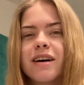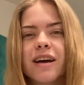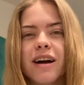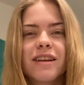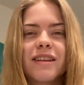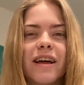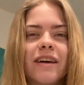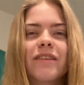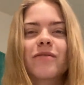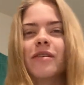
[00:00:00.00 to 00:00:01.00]
I kind of
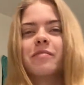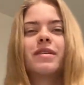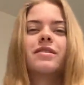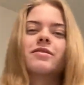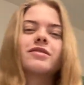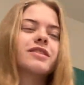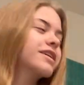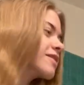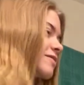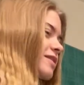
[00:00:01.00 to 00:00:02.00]
like the ramen noodle
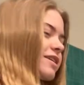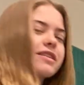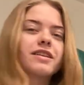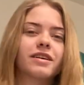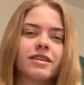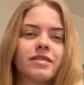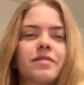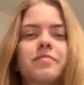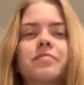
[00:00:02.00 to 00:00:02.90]
hair. What do you think?